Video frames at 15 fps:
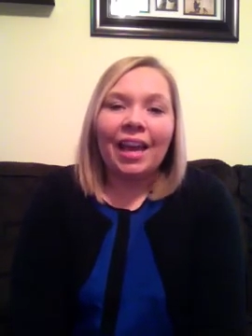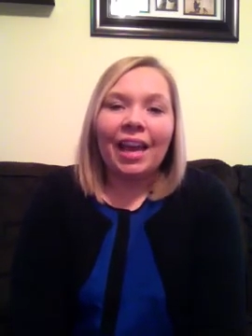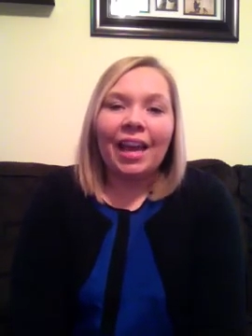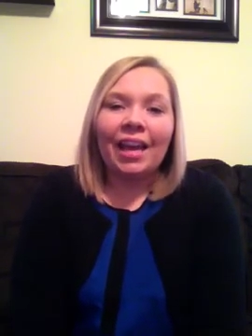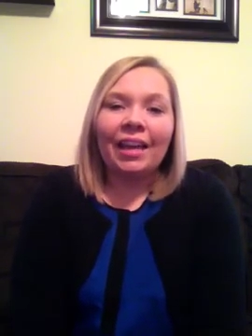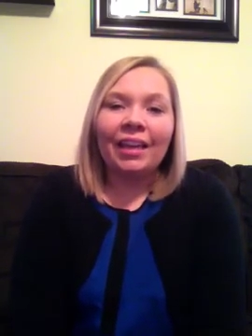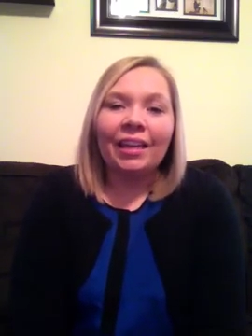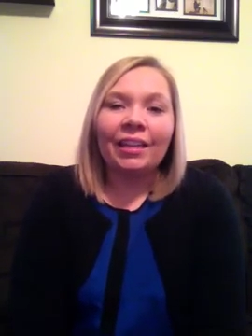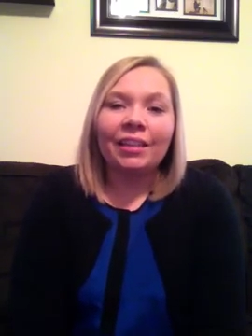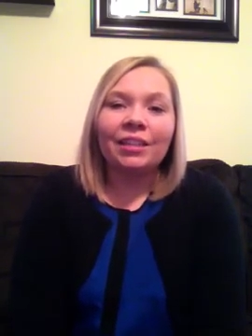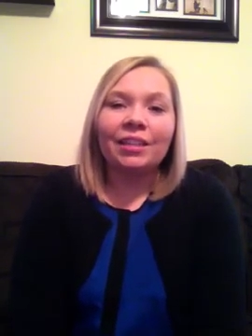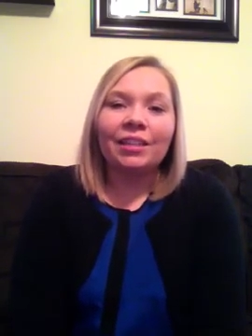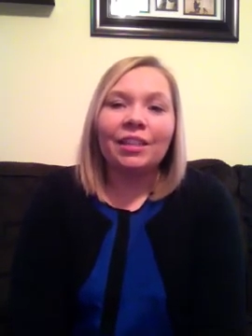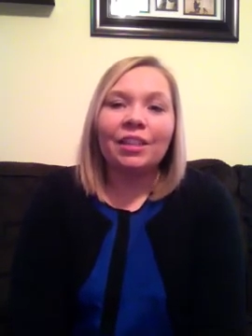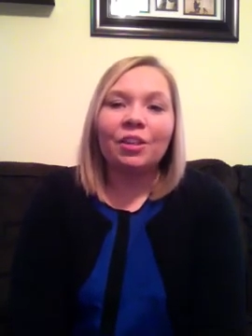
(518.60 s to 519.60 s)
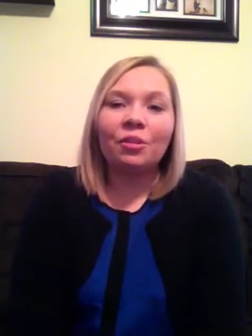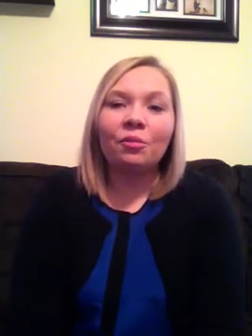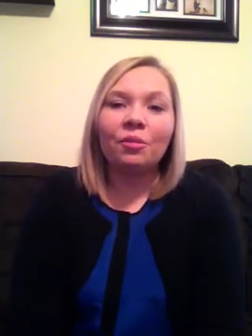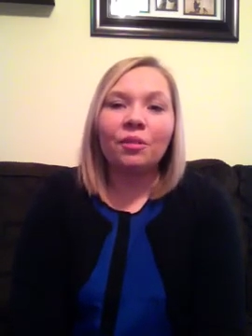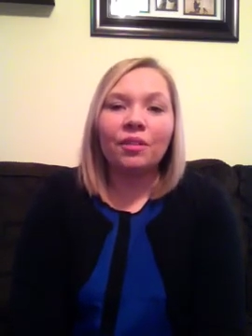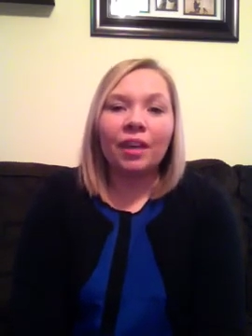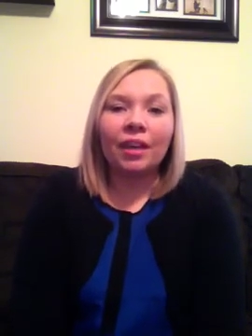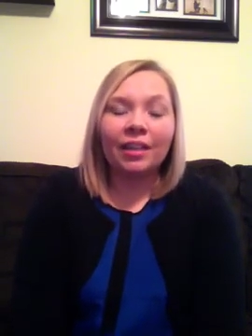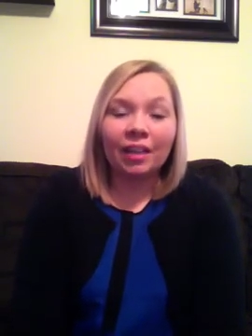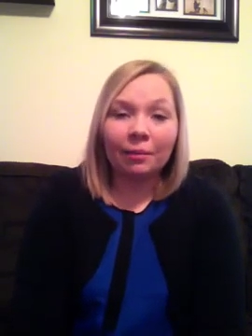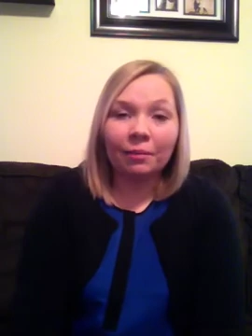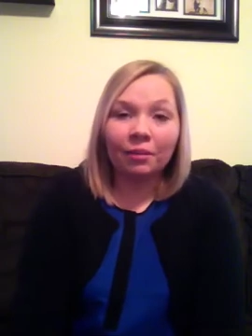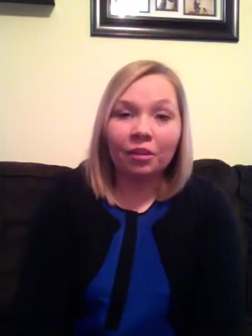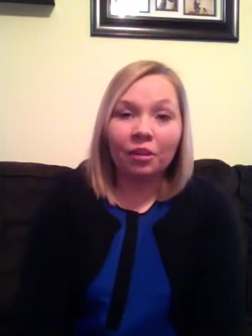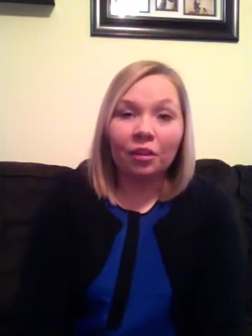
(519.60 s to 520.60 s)
and with that came
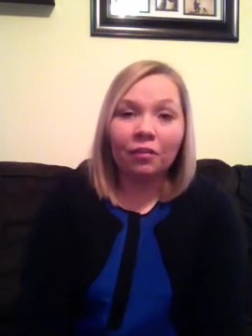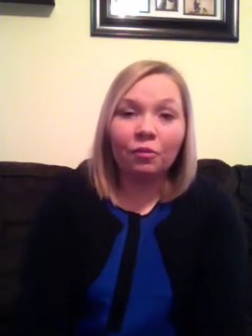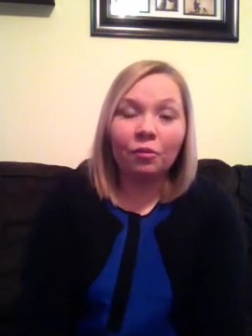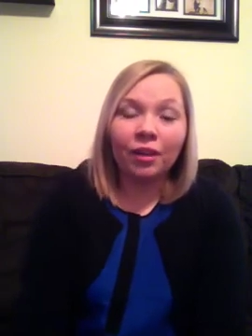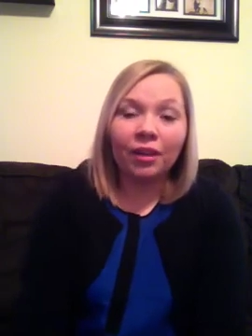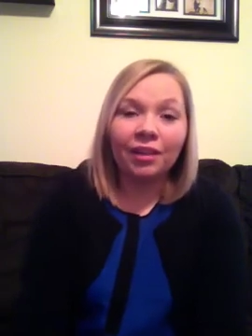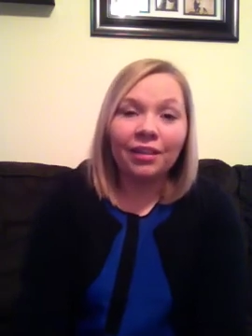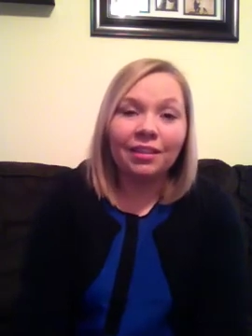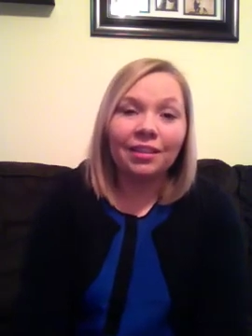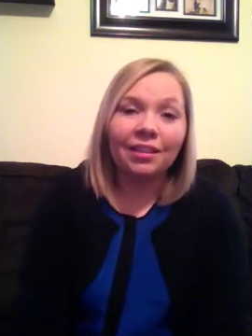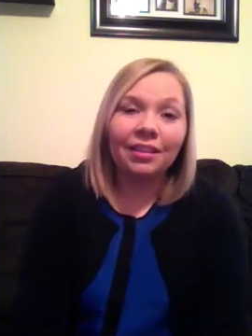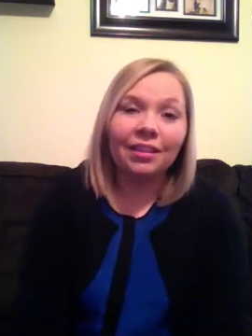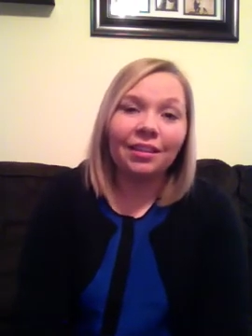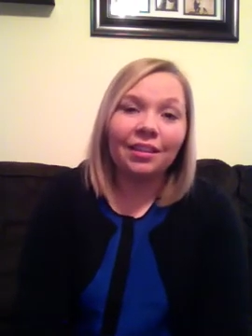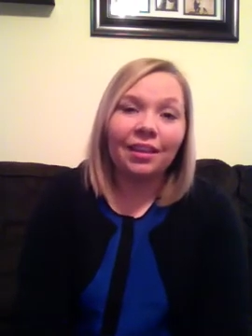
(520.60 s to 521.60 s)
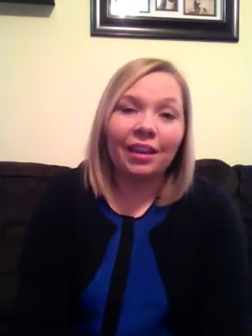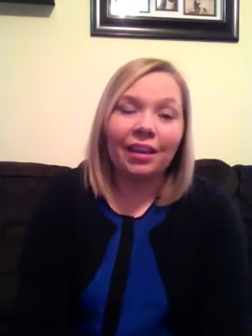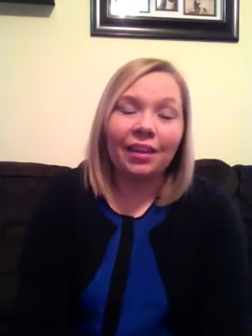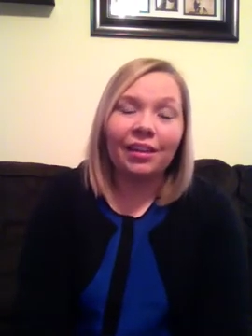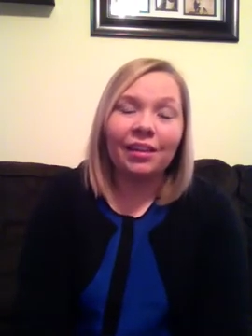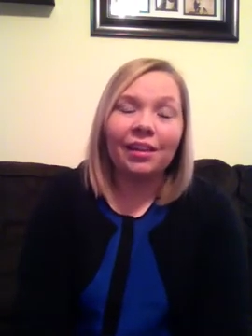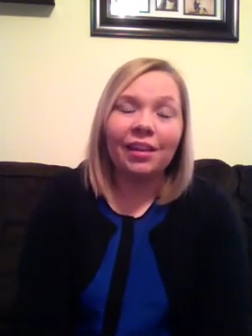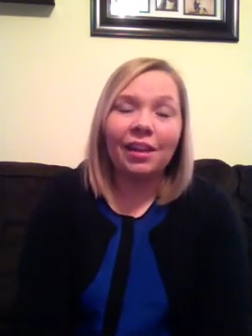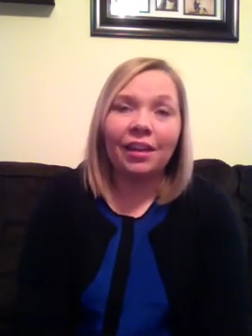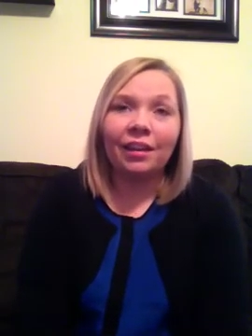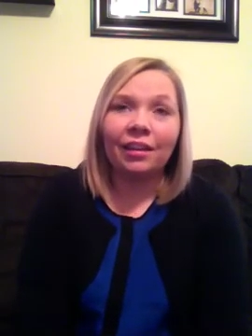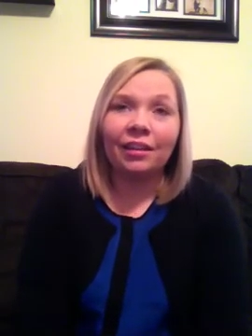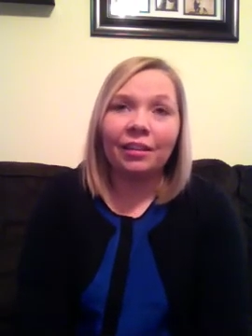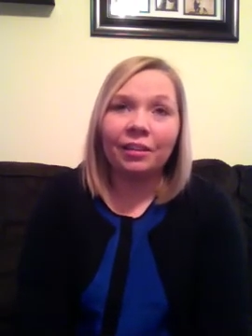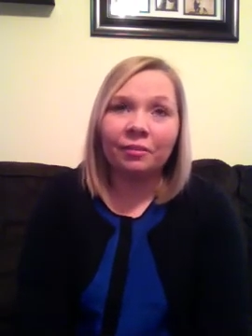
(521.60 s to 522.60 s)
a lot of weight gain,
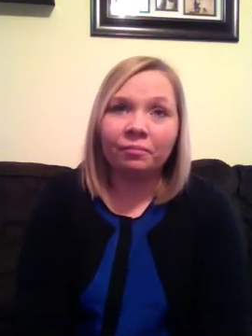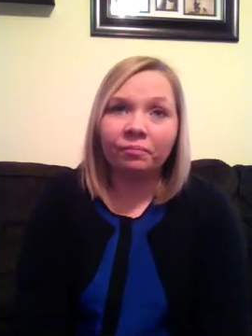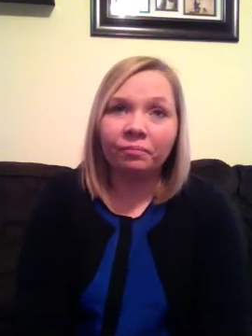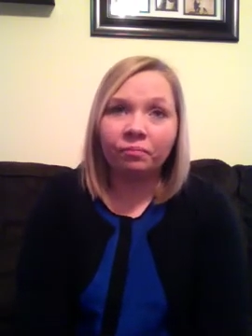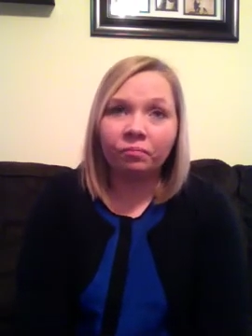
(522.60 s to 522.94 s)
and